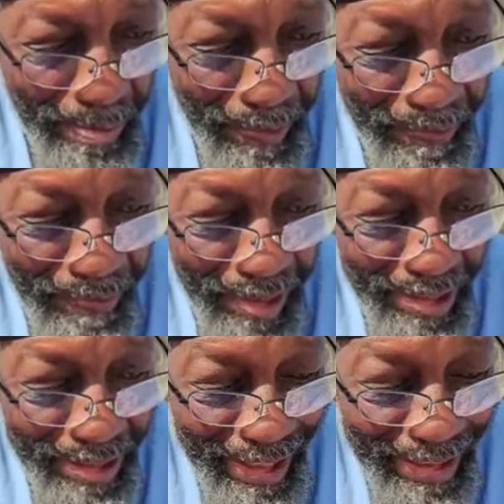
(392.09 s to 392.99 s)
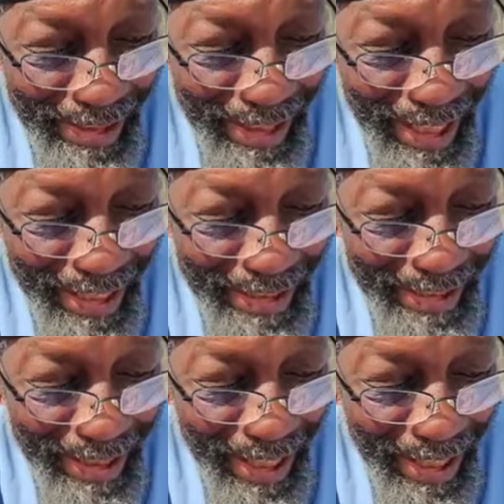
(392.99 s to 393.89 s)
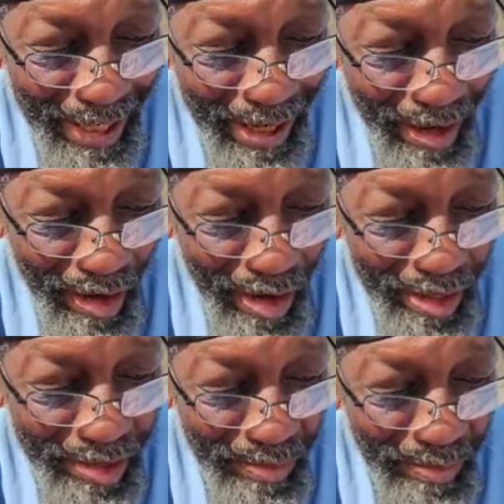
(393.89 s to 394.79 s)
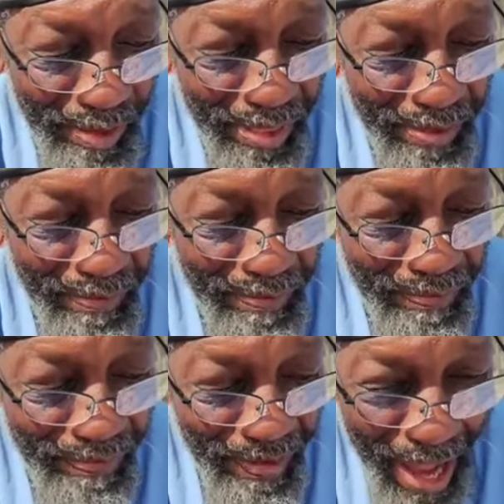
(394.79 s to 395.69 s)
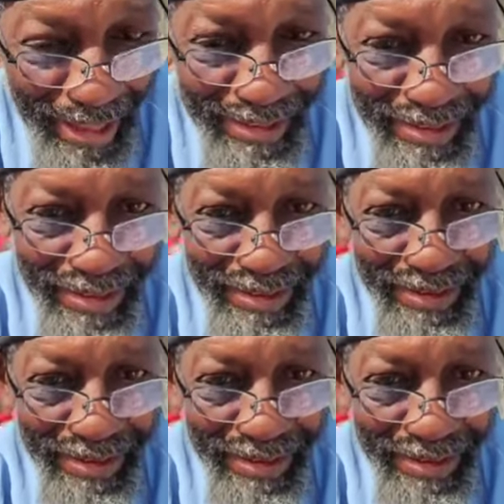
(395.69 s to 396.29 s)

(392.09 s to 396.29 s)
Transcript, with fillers: But flesh is lazy and clogged with fat.